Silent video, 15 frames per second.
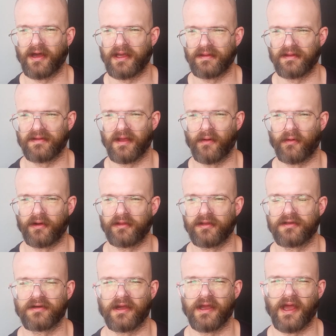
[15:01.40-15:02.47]
buying it,
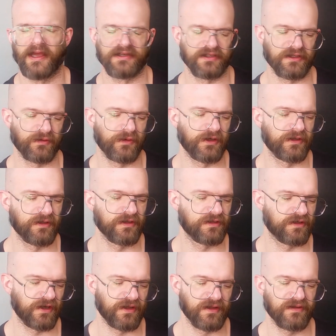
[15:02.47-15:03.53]
I actually wanted to
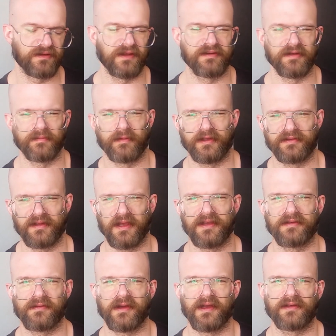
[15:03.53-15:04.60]
try this as a
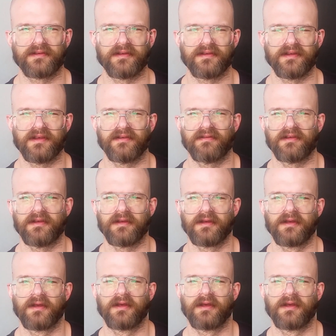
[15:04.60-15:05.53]
mustache wax to see if it